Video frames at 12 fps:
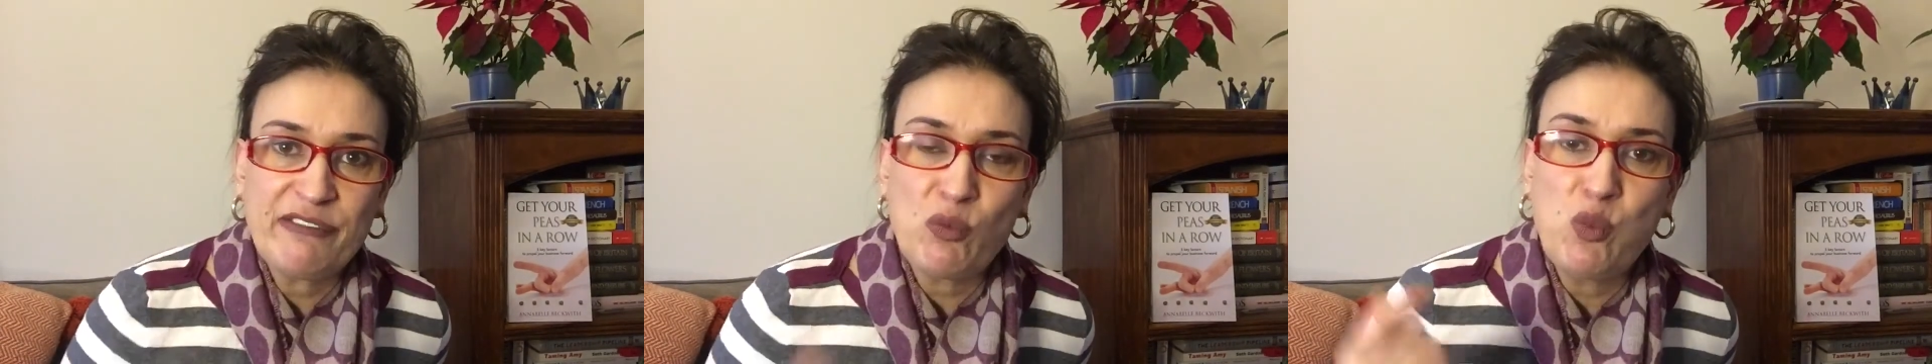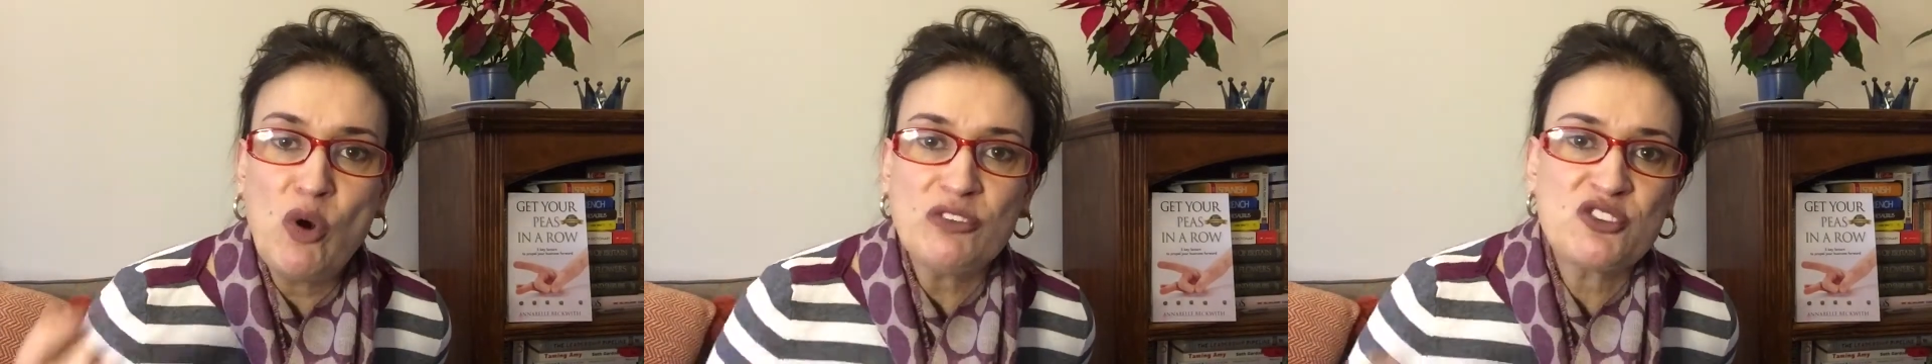
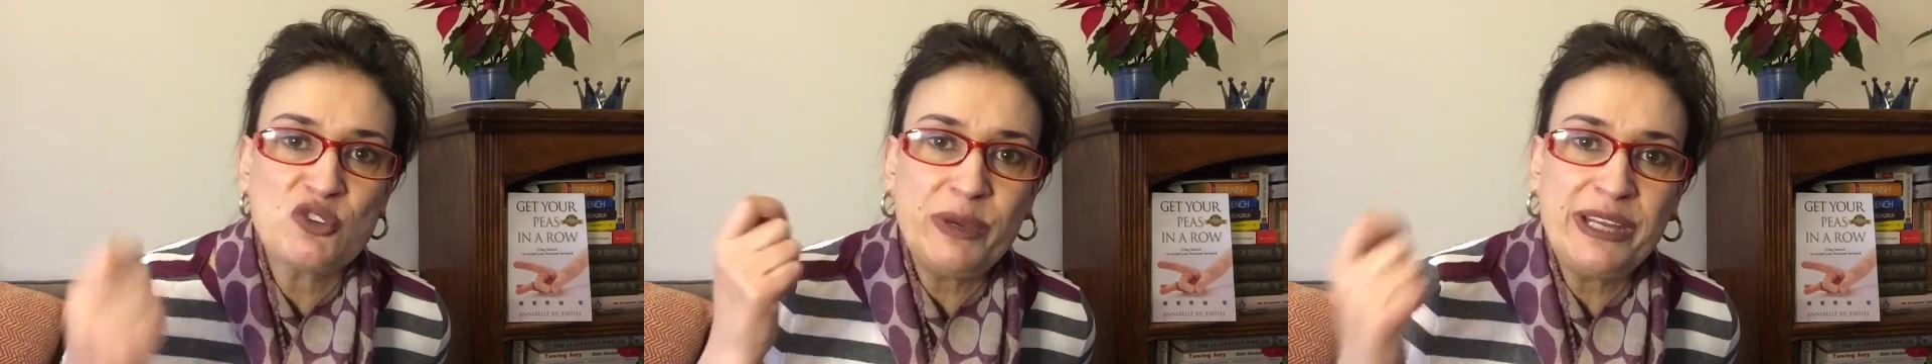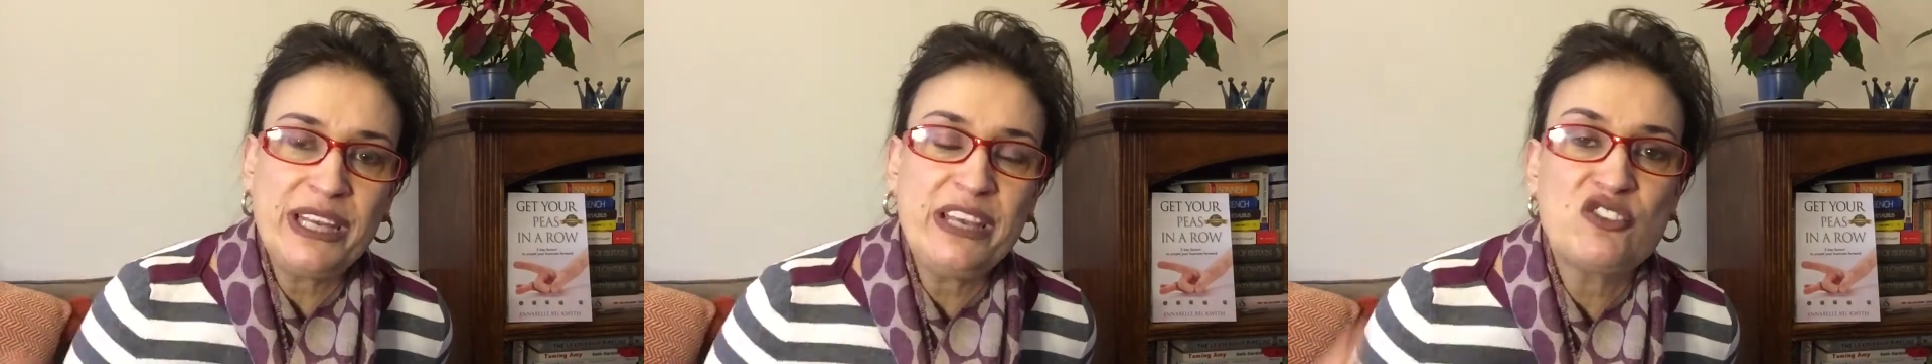What do we
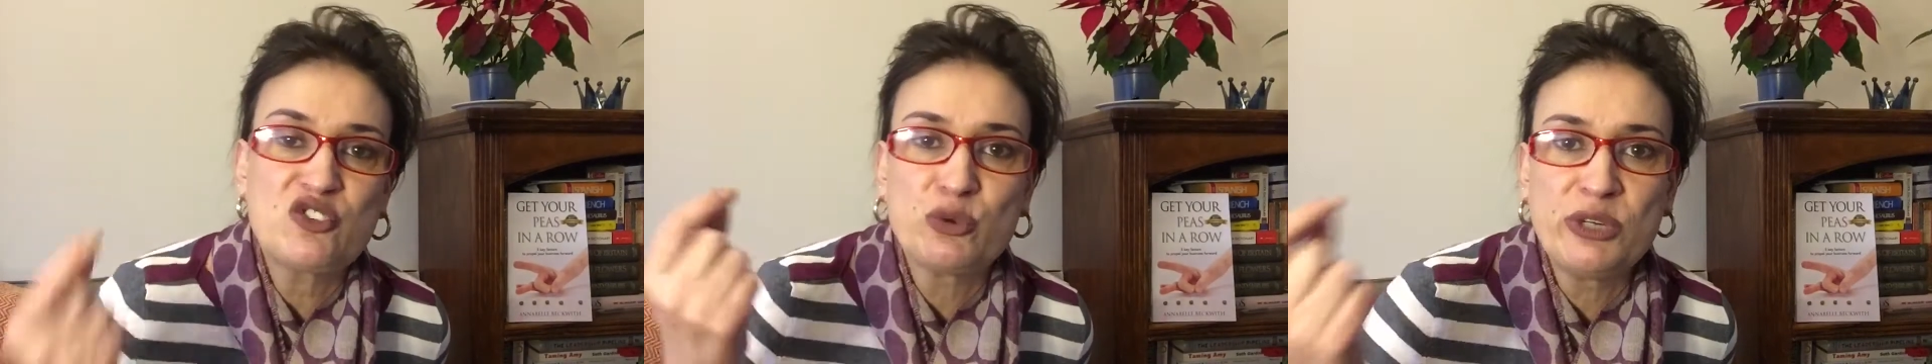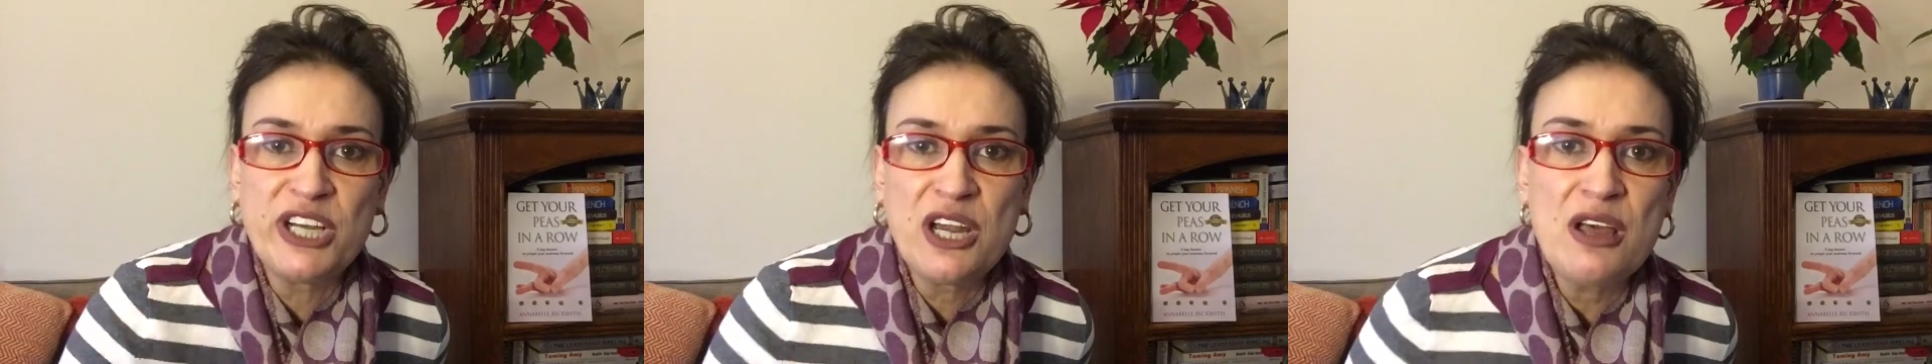need to
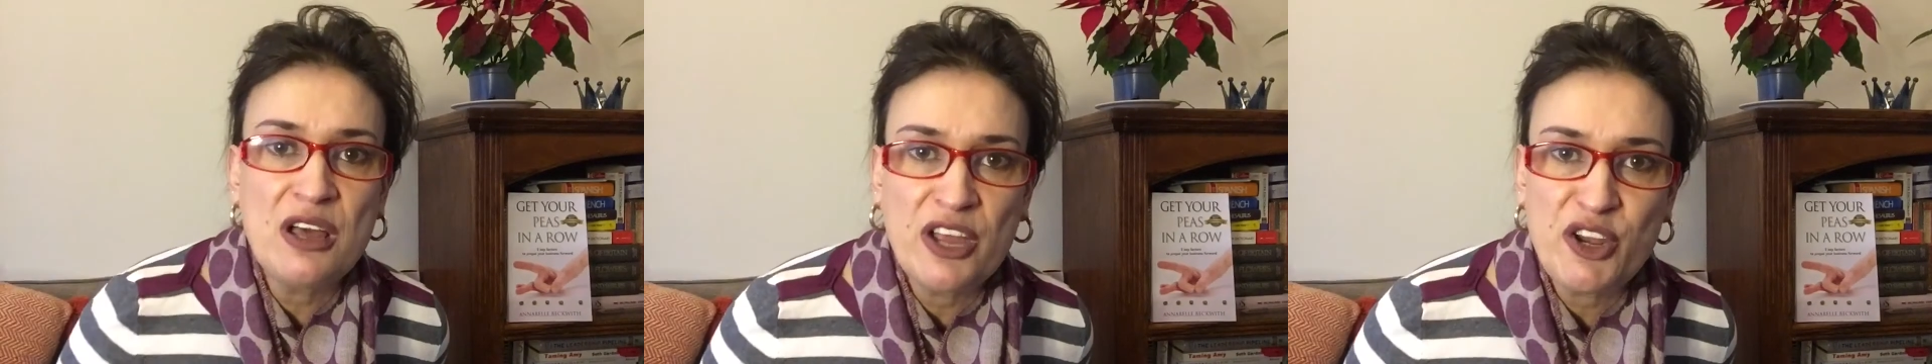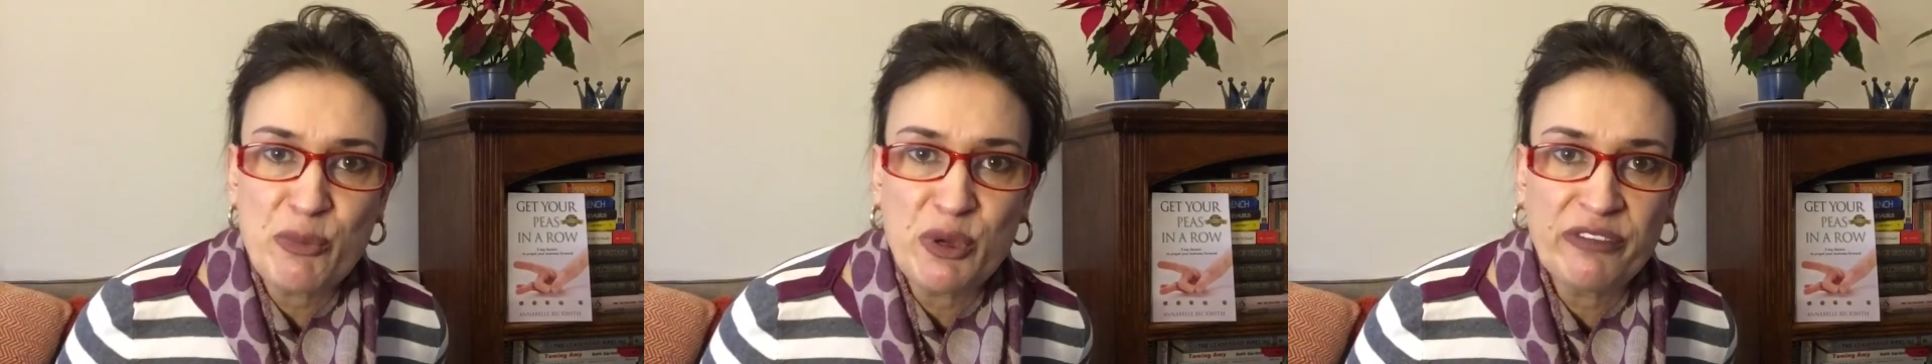
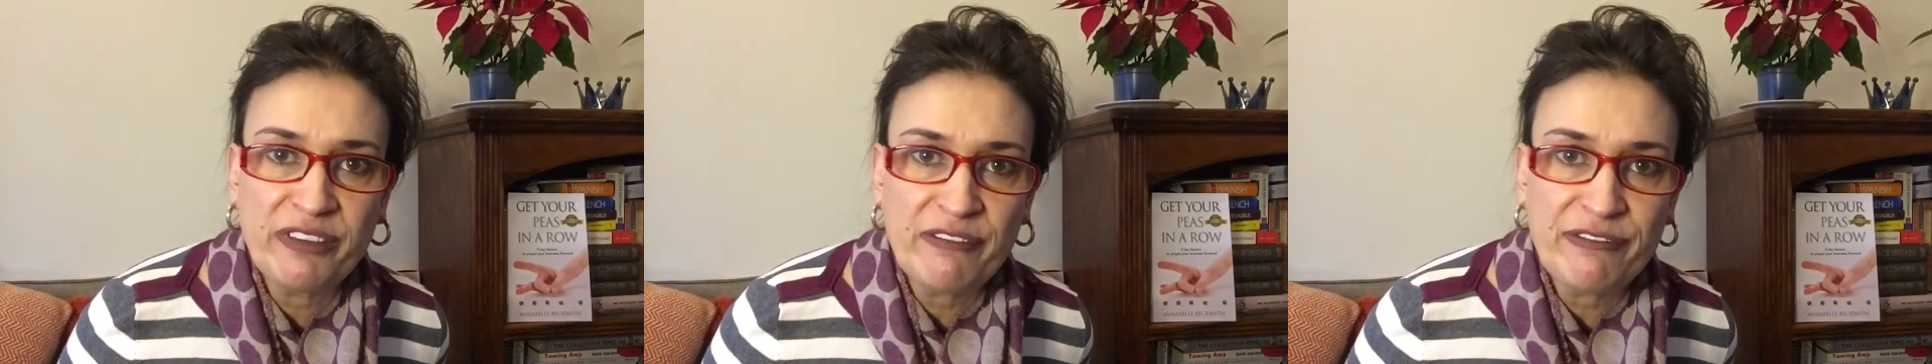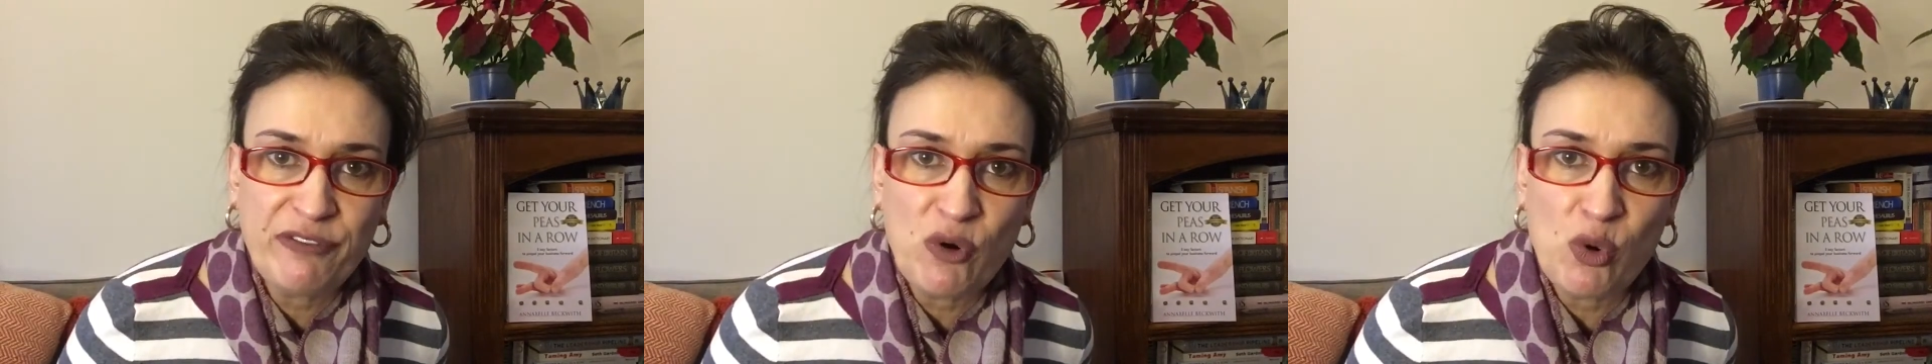learn moving
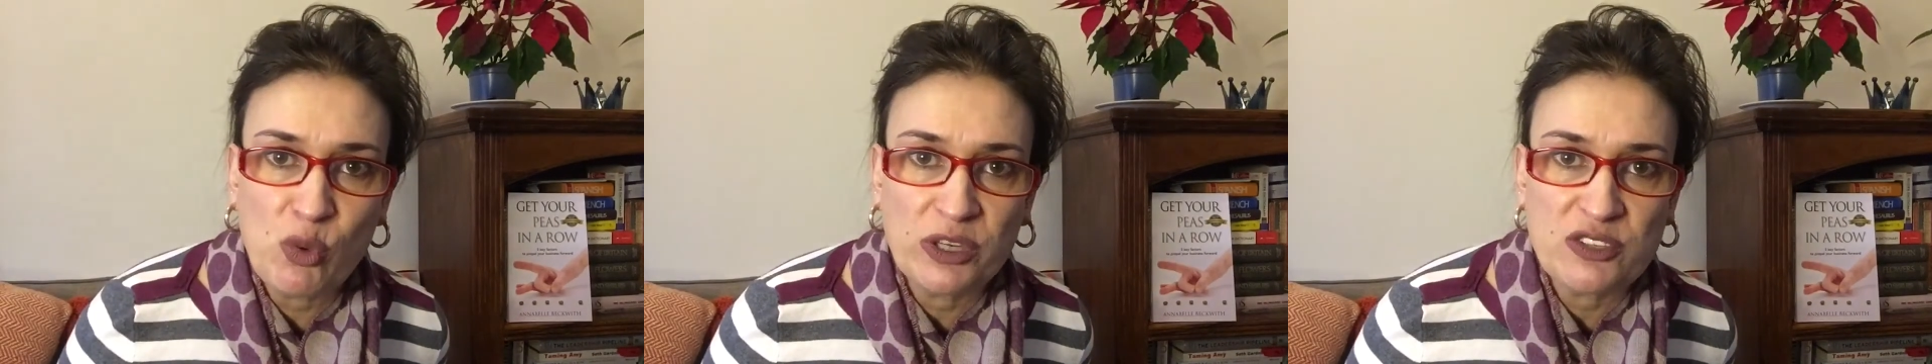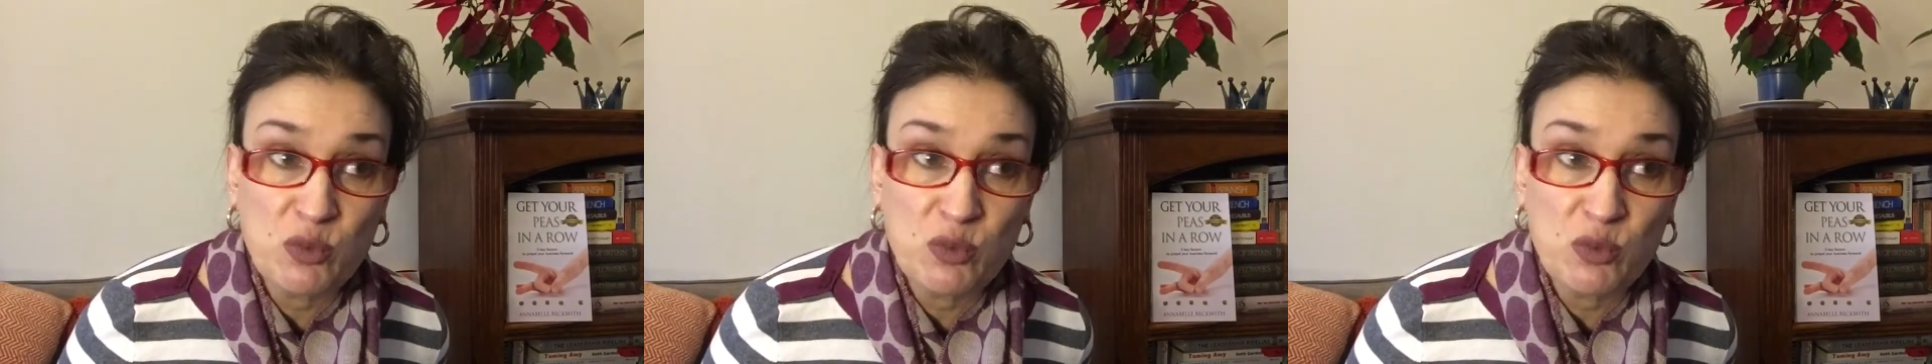forward?